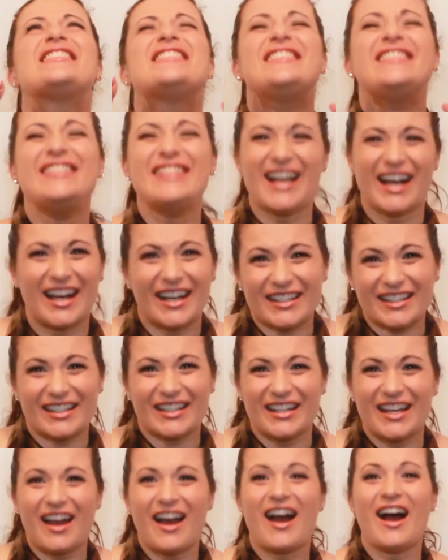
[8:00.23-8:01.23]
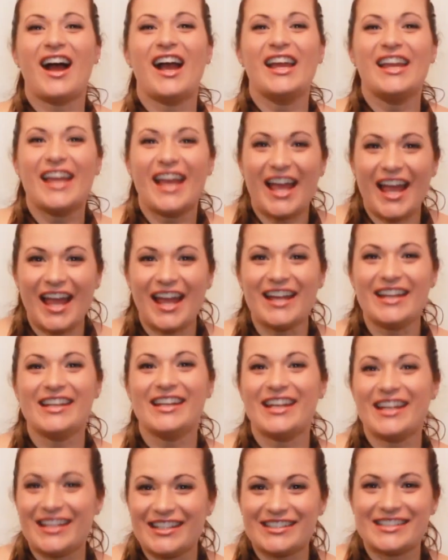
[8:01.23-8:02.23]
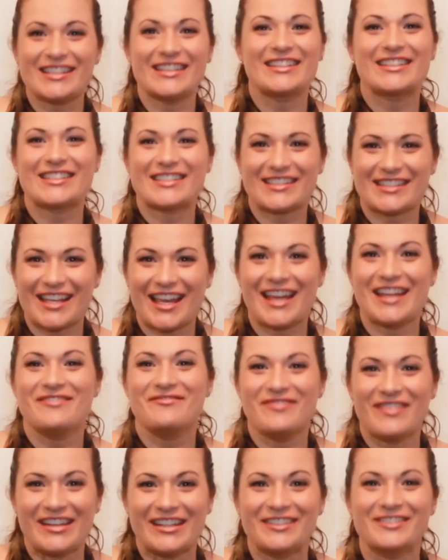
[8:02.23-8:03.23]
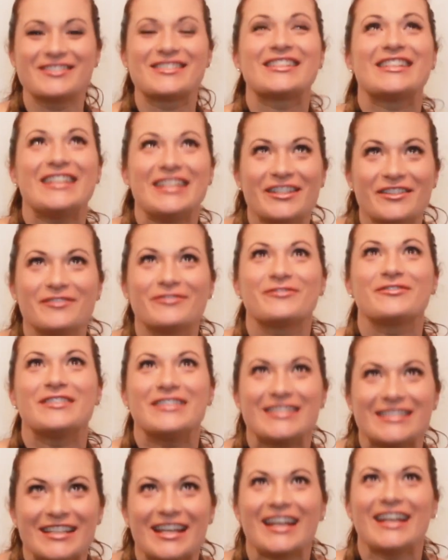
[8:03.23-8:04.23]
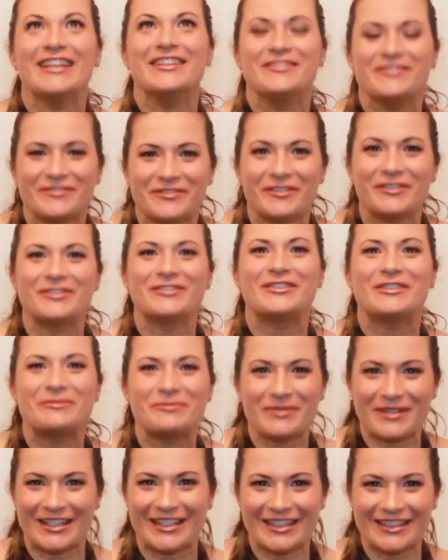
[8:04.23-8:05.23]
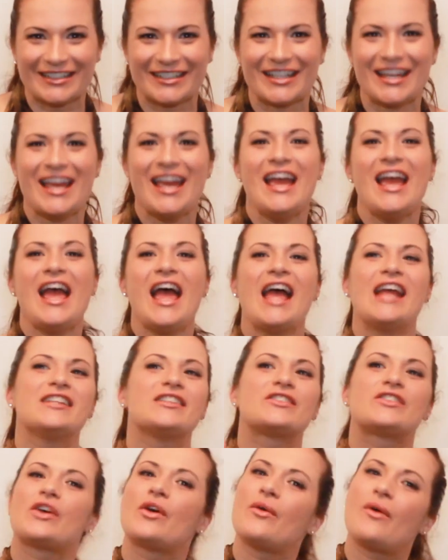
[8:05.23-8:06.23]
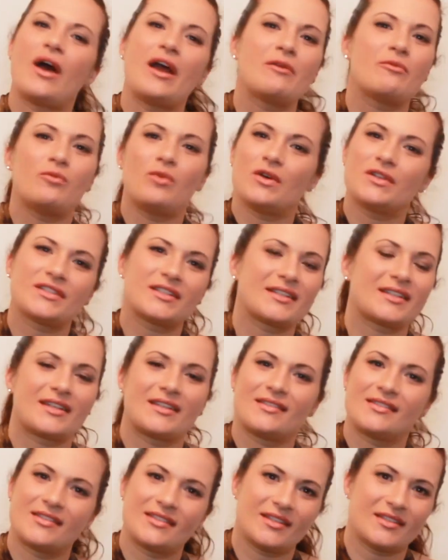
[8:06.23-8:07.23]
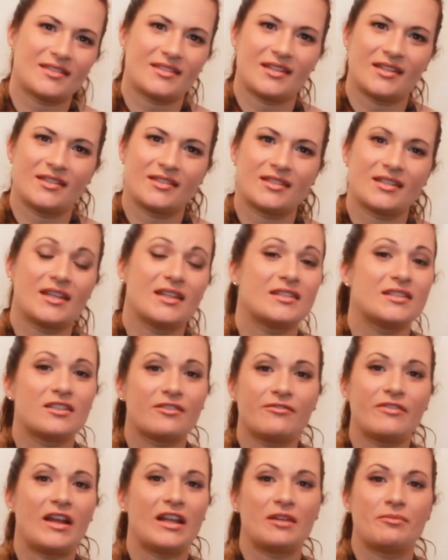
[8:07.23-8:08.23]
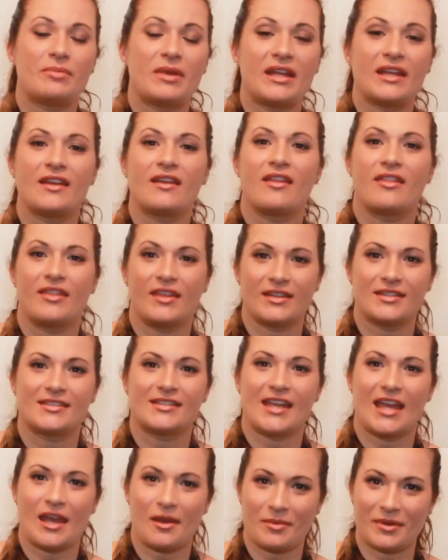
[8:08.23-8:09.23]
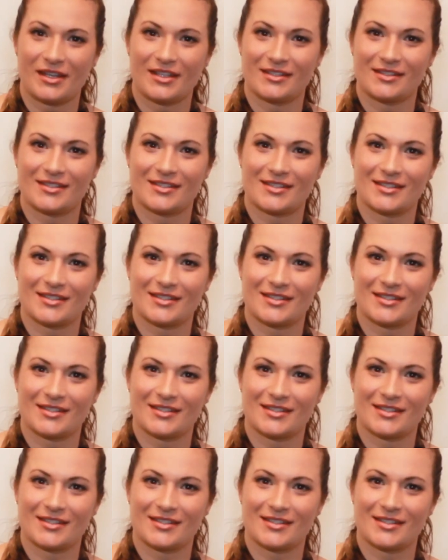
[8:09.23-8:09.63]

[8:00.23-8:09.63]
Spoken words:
yuck, I hate eating the same meals every day for a week. And so I wasn't consistent in developing this habit.